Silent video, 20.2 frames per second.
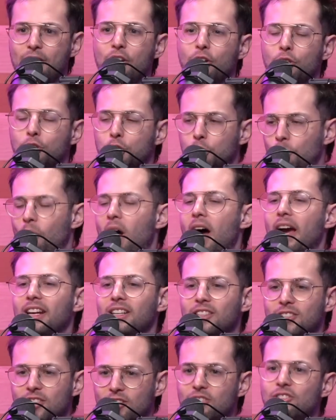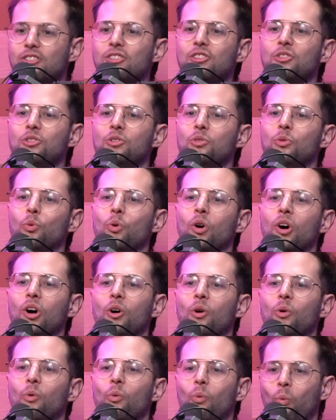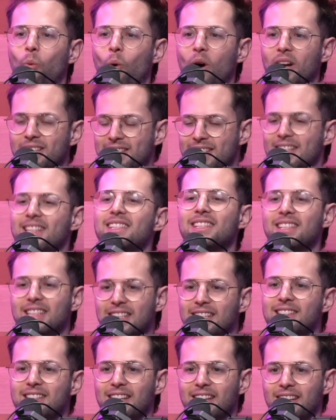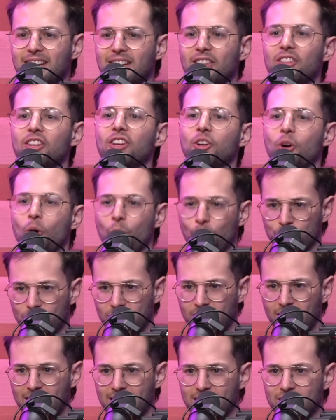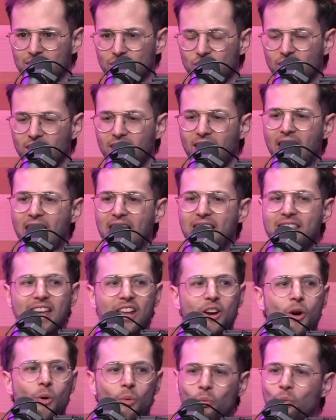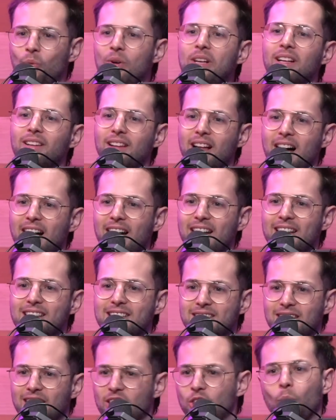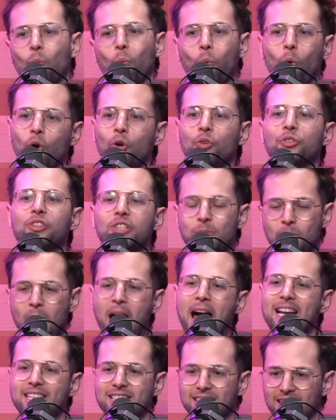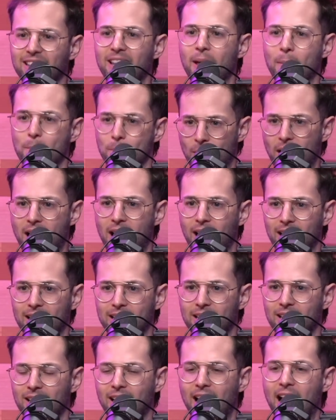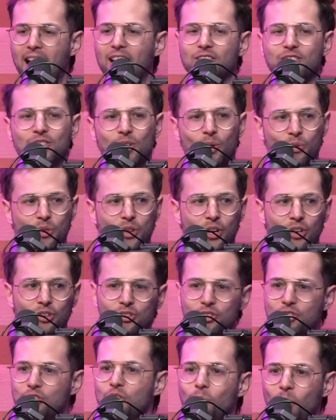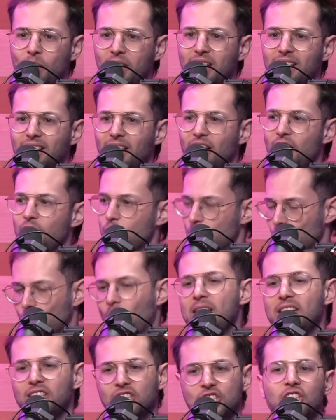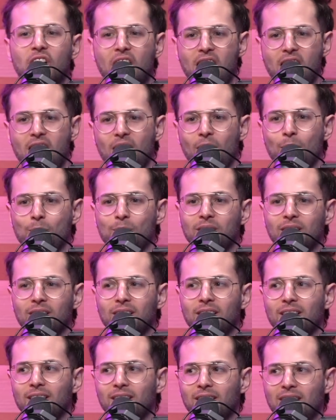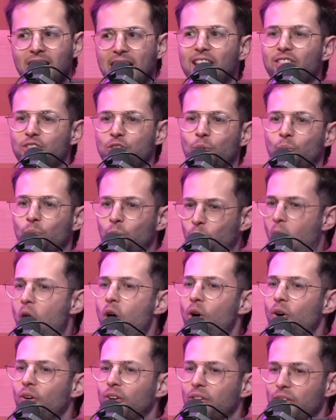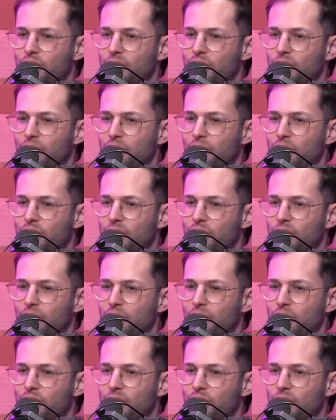They're trying to do what Disney did in the golden age, and they don't realize that the world is passing them by. And so they're doing a great job at the wrong